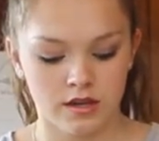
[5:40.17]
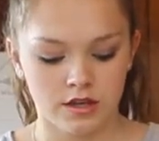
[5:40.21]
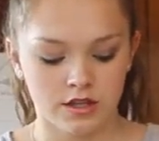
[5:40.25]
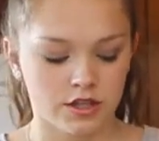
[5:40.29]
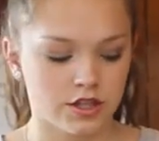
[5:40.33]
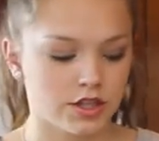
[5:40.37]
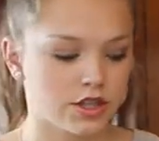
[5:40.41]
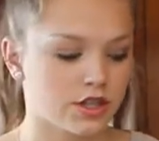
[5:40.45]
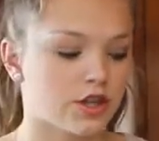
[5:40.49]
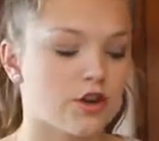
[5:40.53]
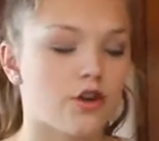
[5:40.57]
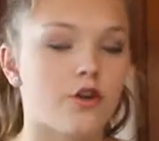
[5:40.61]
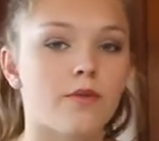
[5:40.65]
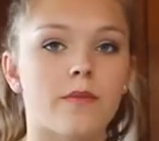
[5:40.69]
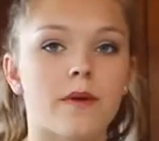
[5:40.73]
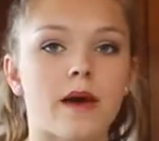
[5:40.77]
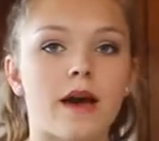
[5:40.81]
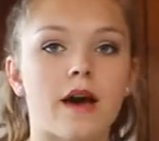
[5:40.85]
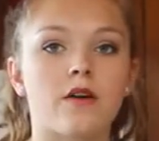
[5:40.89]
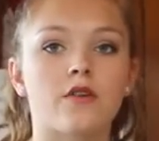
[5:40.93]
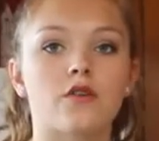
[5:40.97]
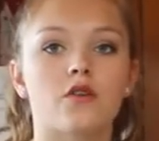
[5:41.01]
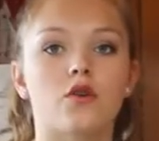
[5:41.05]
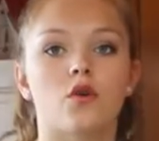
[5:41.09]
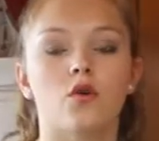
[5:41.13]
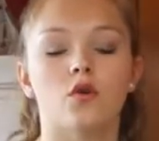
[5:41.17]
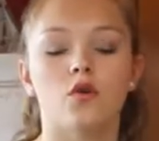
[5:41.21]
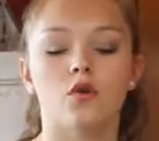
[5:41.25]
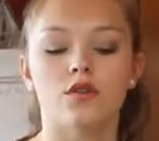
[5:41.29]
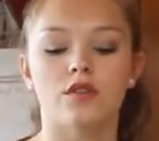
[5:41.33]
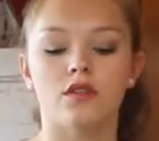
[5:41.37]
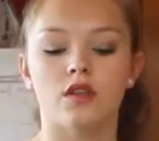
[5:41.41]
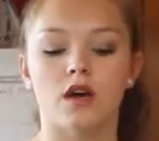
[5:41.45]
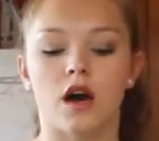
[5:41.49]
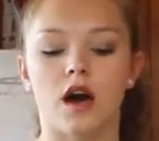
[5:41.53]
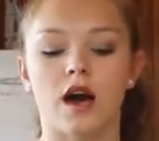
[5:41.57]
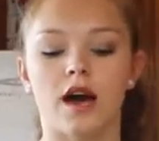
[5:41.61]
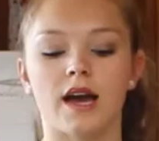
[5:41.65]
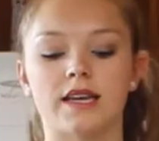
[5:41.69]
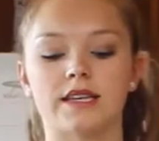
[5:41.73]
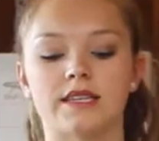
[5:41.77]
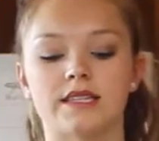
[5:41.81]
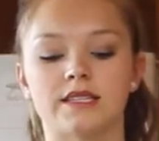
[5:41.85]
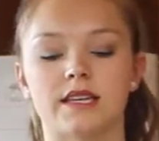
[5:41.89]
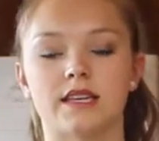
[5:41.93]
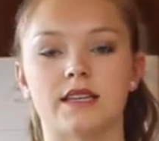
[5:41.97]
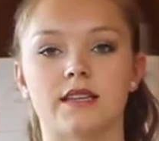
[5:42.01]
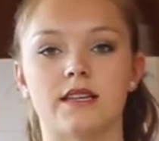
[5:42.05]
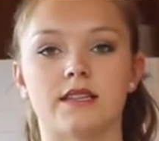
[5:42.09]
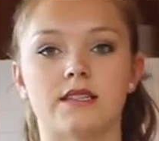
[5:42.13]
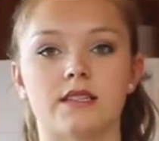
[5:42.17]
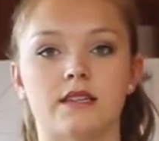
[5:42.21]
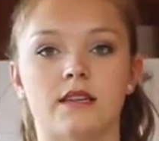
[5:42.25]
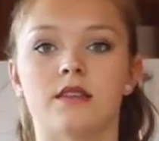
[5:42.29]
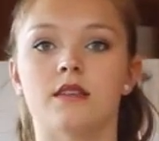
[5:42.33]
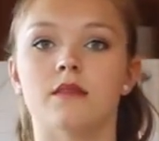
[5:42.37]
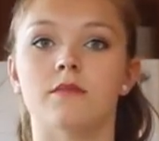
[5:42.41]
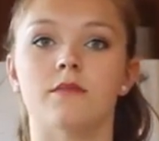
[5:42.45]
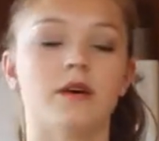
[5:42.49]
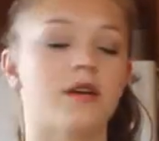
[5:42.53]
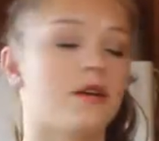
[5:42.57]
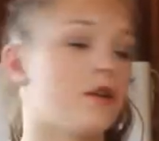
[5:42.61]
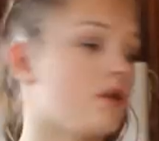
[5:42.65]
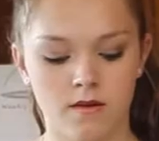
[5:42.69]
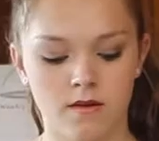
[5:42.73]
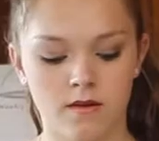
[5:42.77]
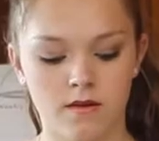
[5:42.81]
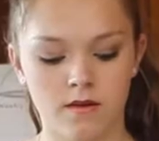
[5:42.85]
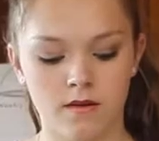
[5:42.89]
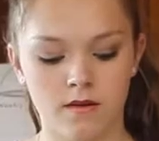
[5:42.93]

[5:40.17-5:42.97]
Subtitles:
scoop out all the icing that's in the middle,